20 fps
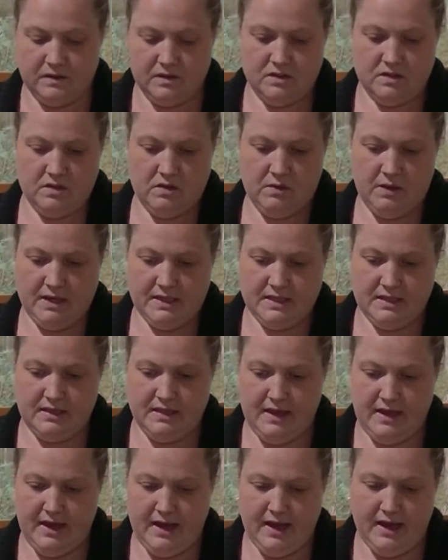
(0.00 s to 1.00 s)
So I did
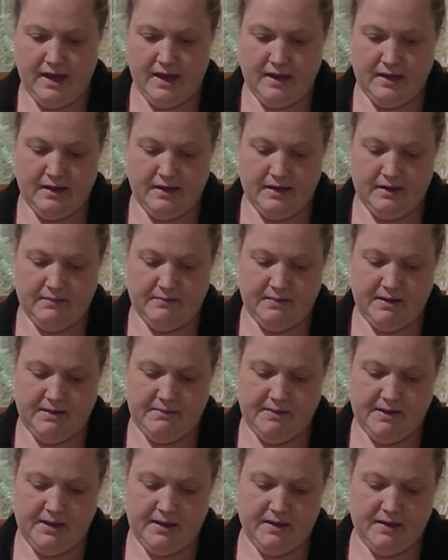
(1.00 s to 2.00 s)
that, and
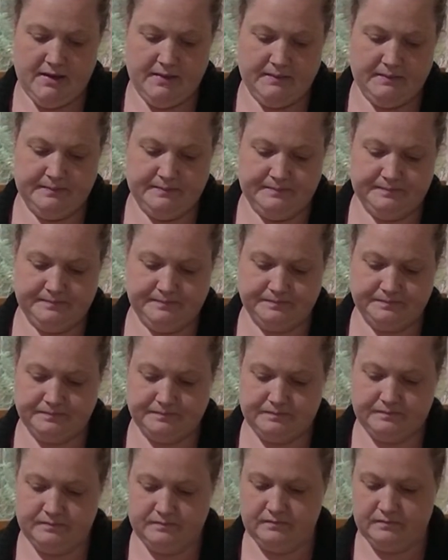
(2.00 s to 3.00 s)
maybe,
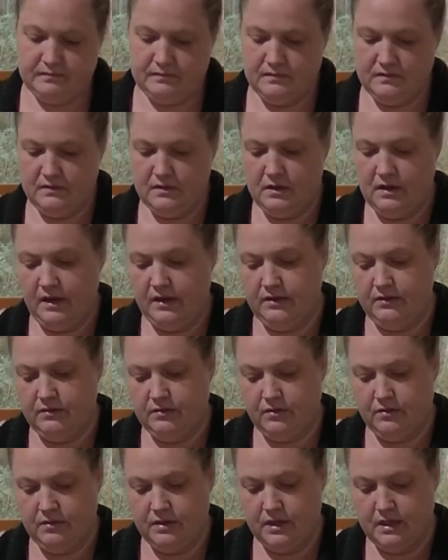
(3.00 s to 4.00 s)
I don't
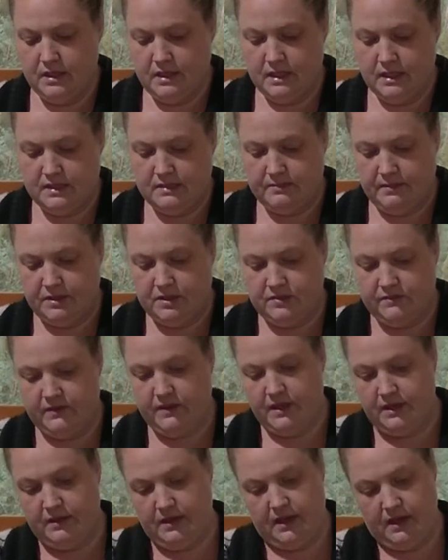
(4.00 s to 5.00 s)
know that it needs much of
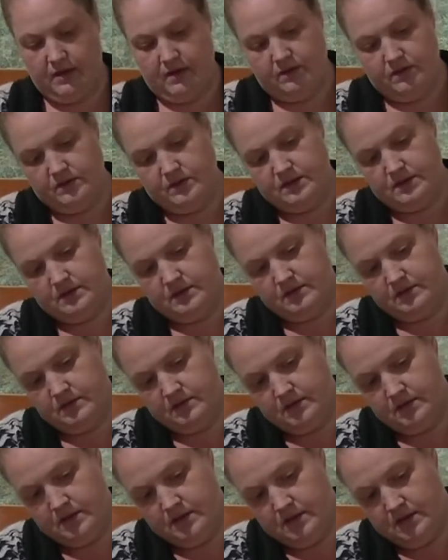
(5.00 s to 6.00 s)
anything else.
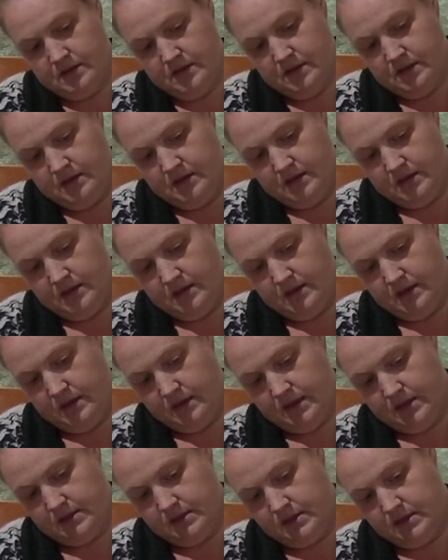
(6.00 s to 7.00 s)
I think
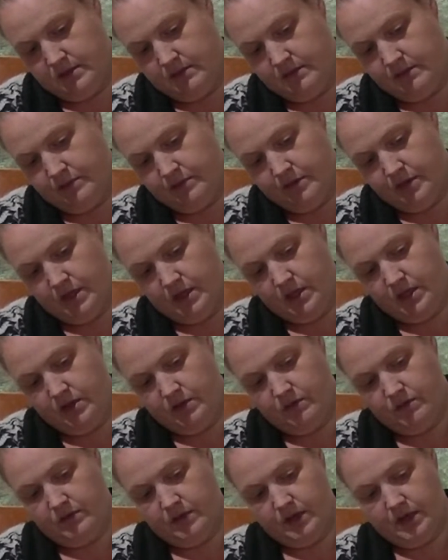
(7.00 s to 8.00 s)
that's going to be pretty
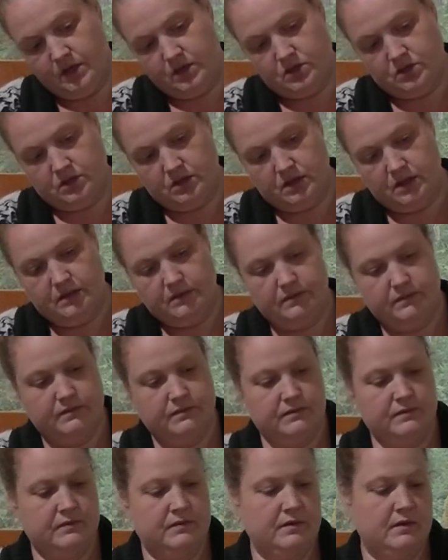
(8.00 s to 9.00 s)
cute, actually.
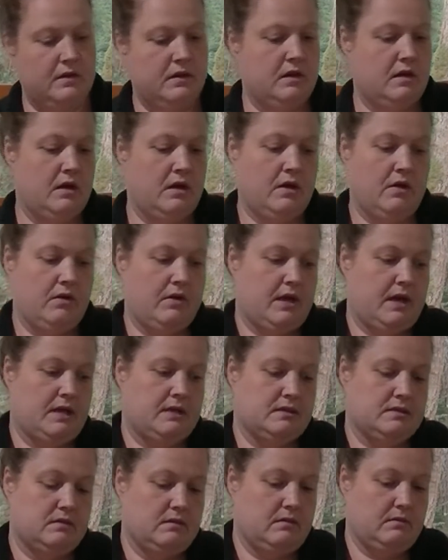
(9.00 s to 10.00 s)
Okay,
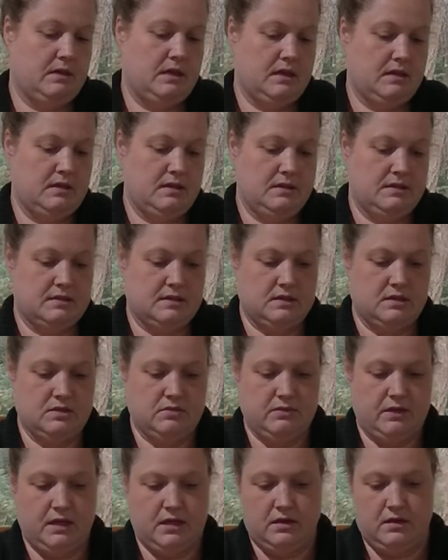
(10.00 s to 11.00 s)
so let me get these
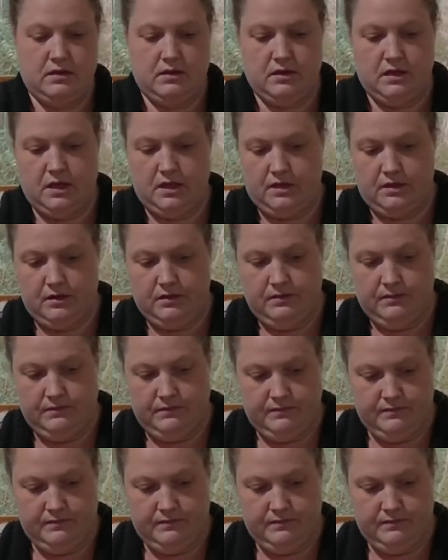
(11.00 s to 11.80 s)
situated on here.